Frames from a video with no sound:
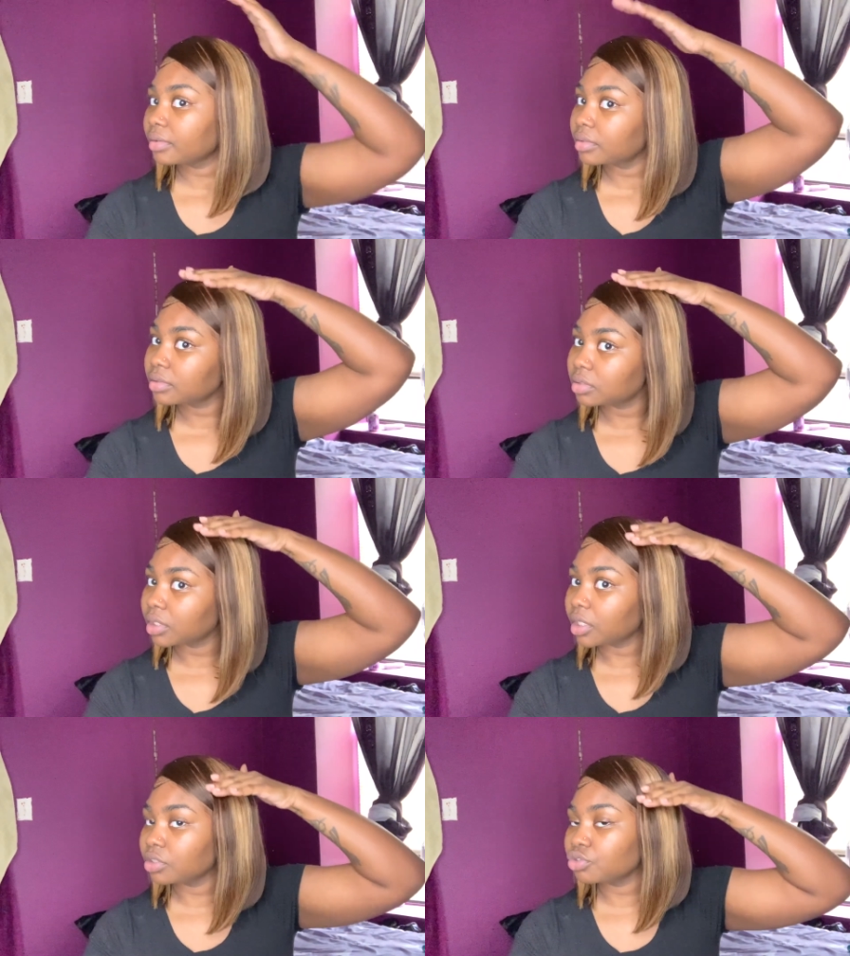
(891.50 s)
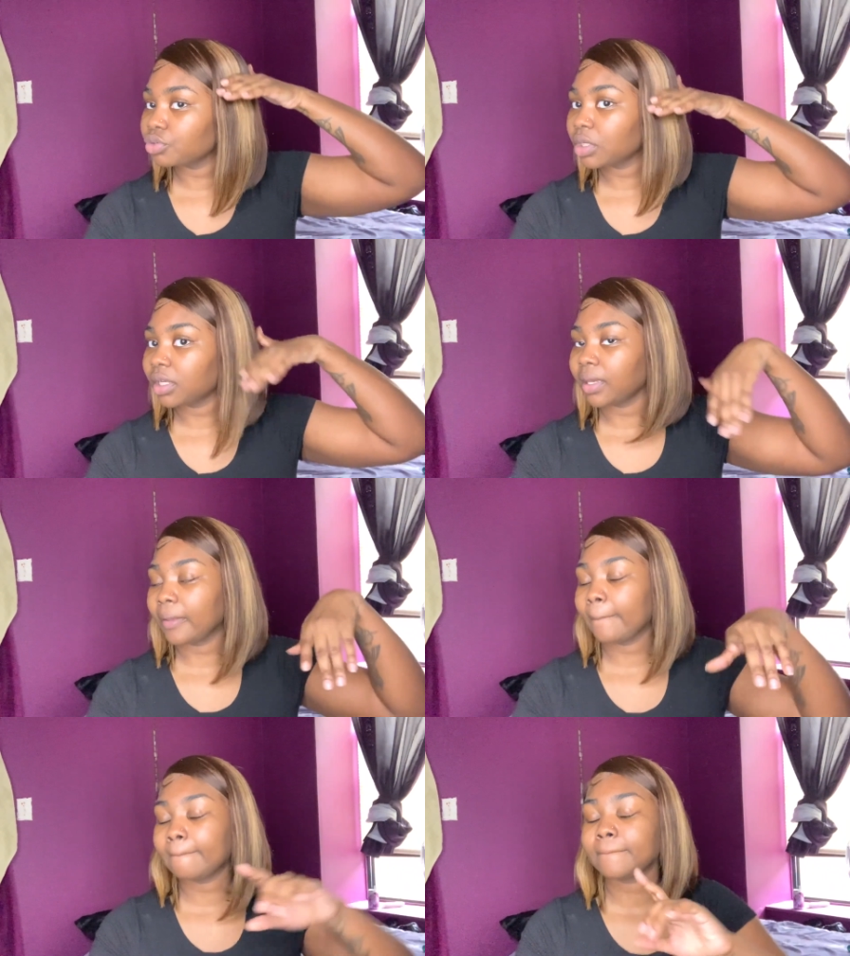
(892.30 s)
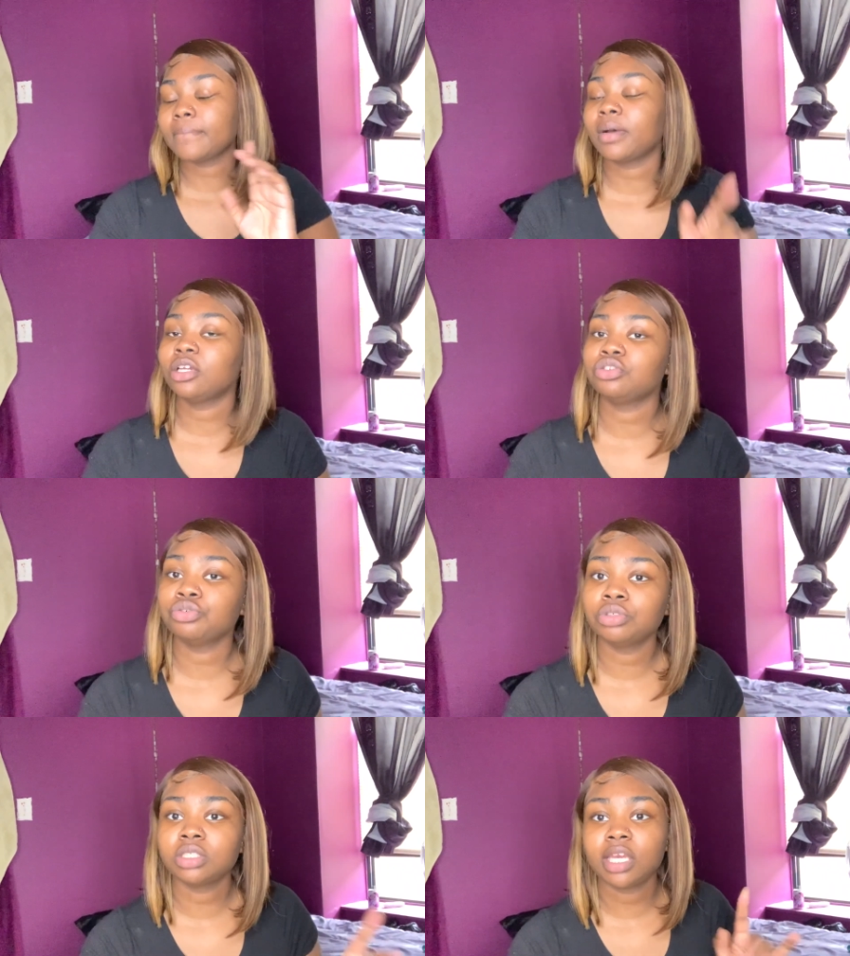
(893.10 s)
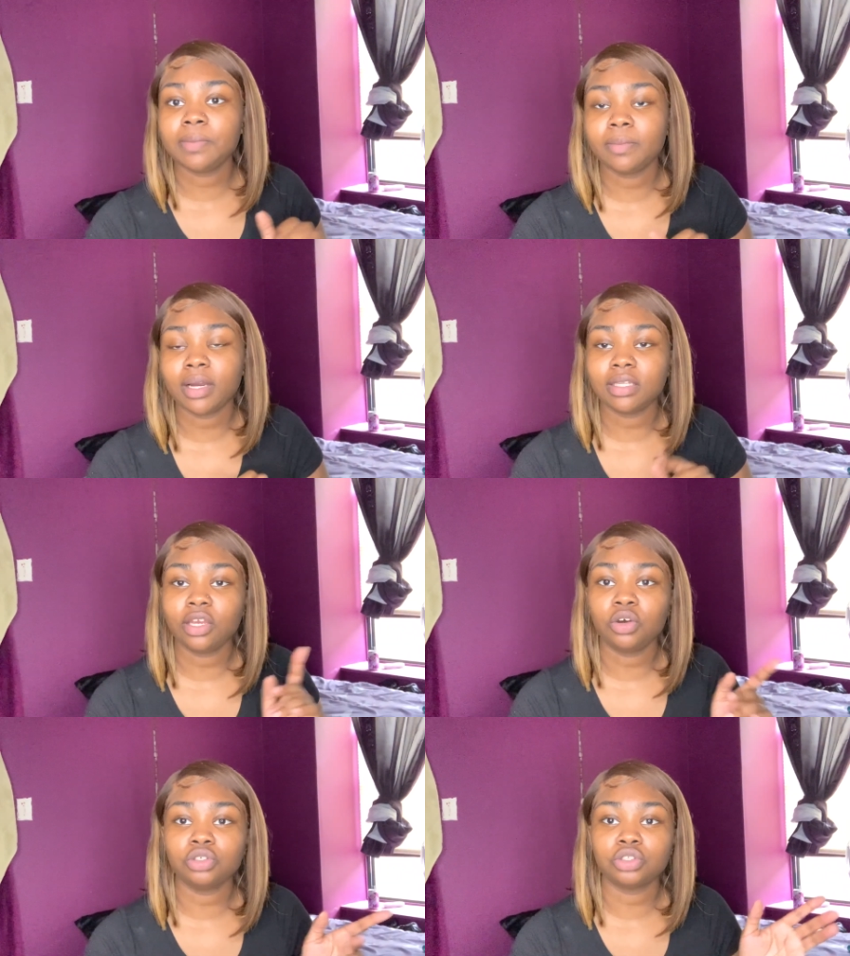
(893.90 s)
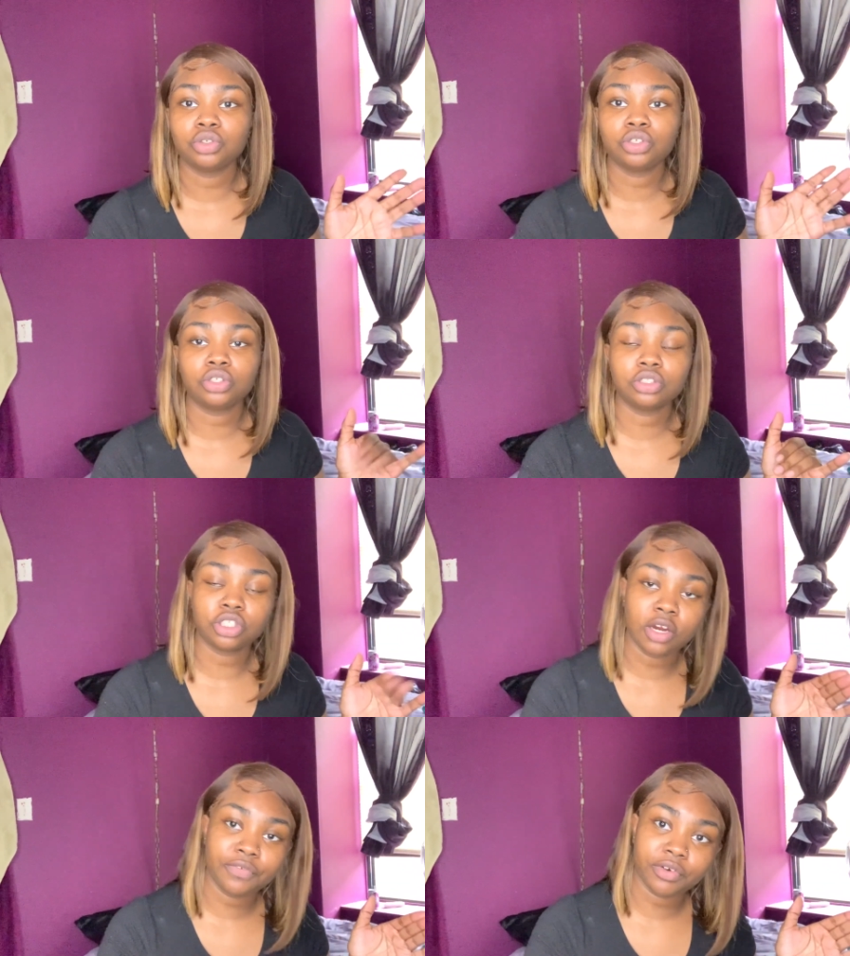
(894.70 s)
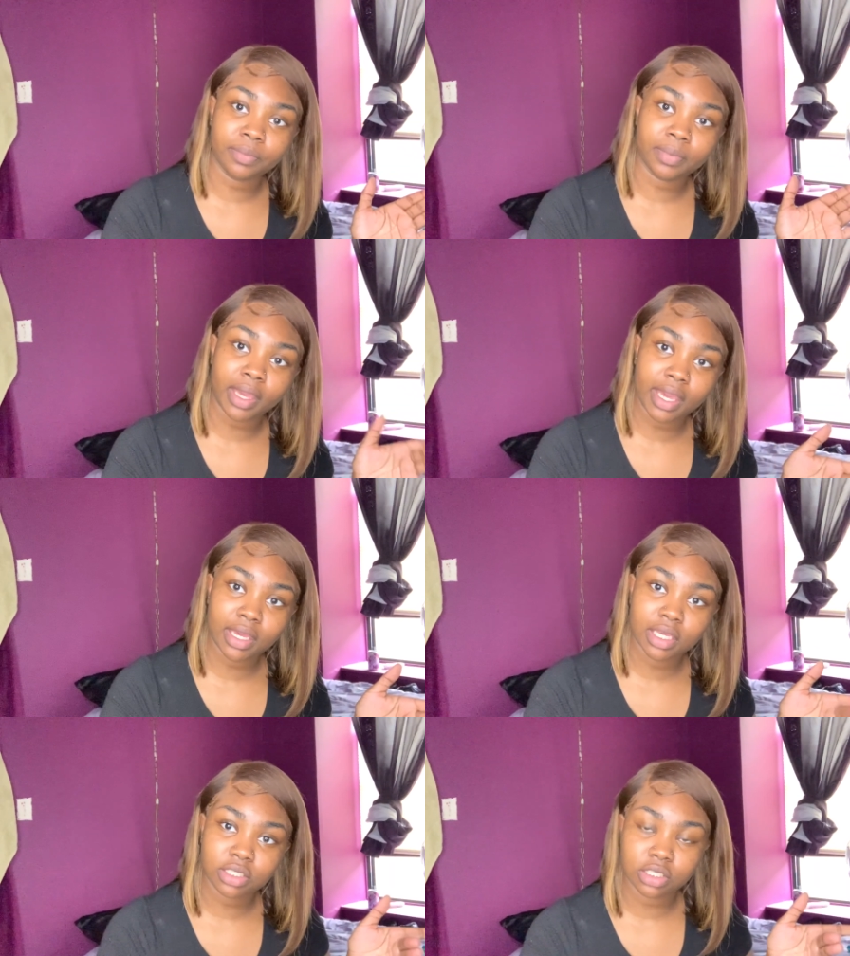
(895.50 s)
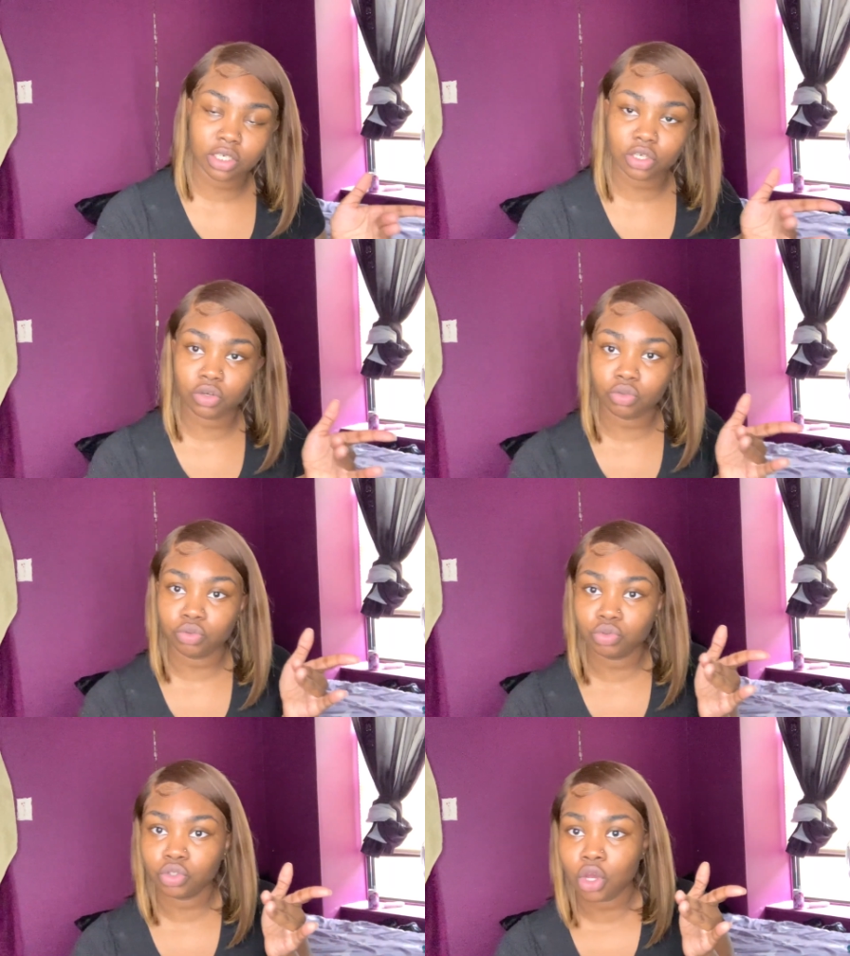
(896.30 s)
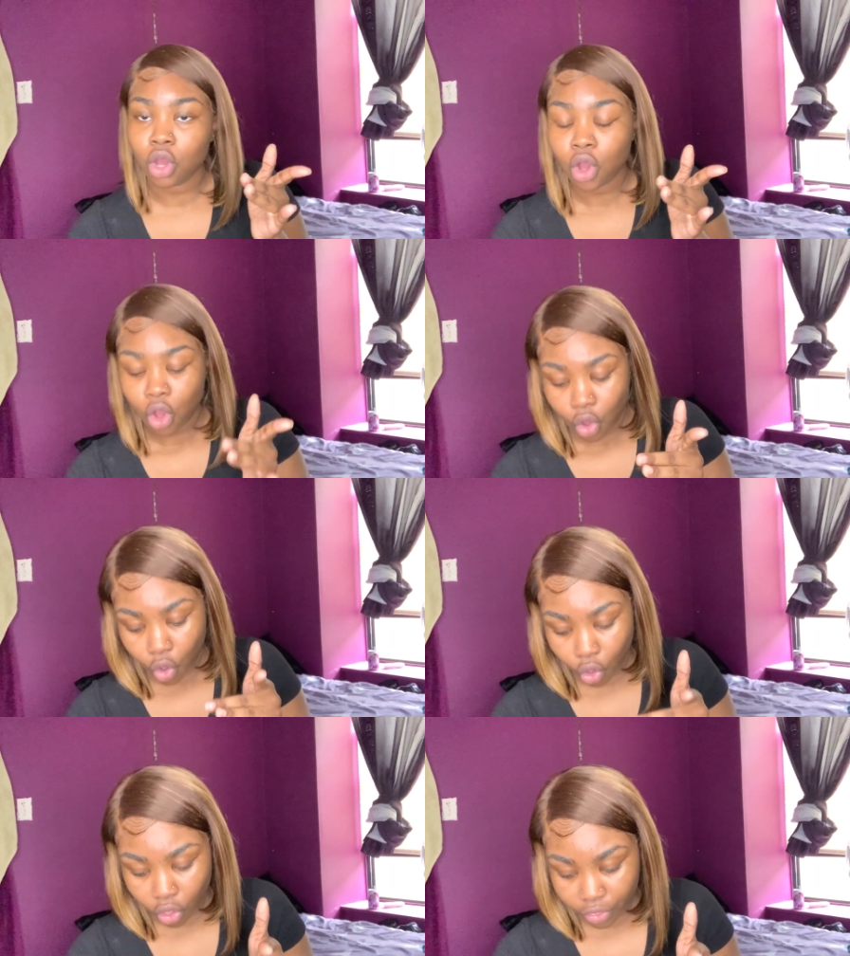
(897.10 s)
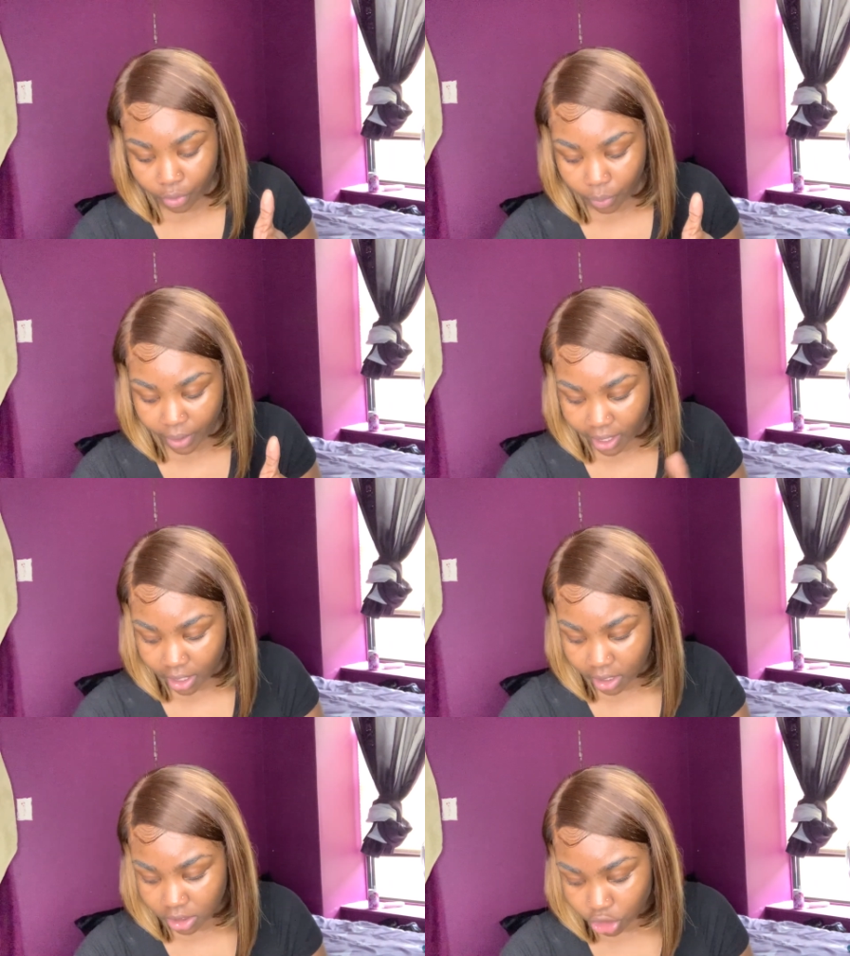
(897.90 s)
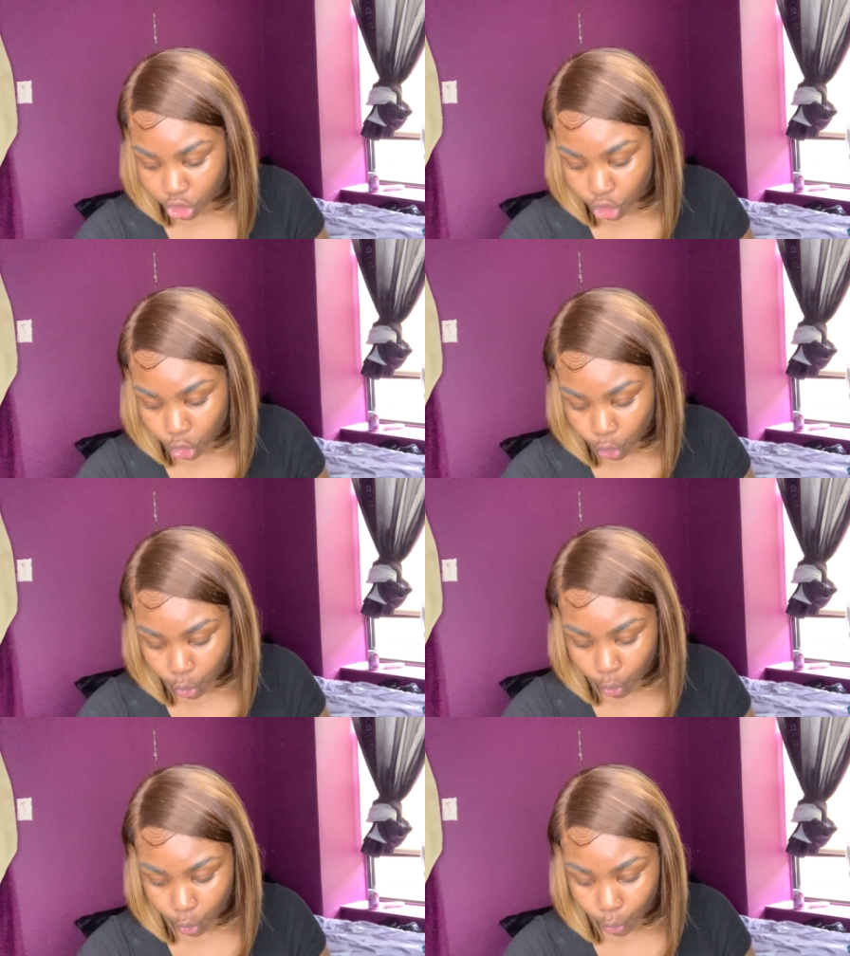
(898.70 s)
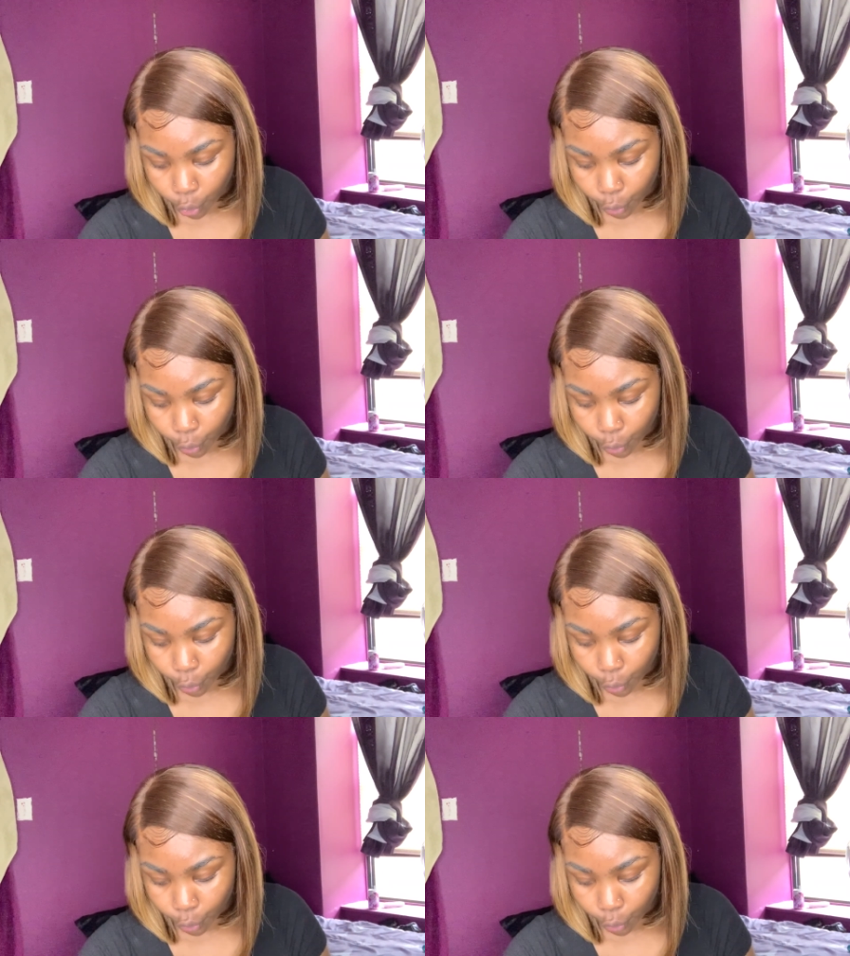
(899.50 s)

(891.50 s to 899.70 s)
So yeah, it's true to length. Mind you, keep in mind they also start from 8 inches and it goes all the way to